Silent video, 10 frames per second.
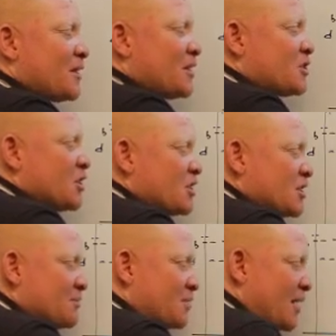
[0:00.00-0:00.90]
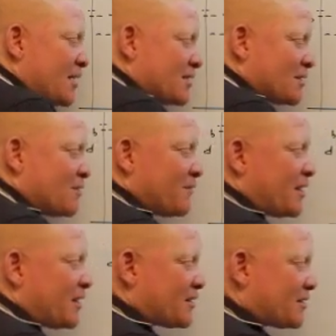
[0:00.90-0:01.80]
a change in price of
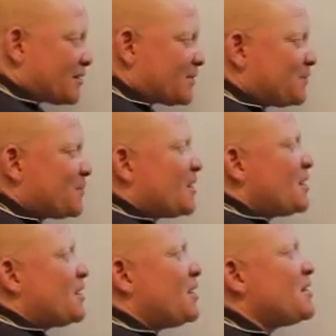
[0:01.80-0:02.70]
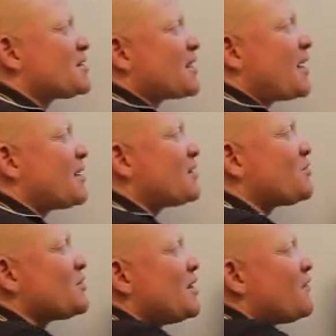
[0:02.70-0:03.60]
X, he decided
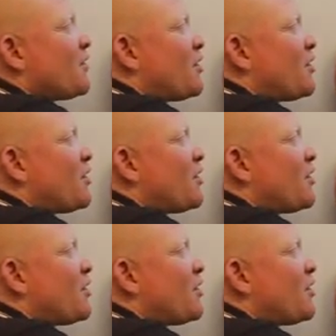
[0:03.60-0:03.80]
to give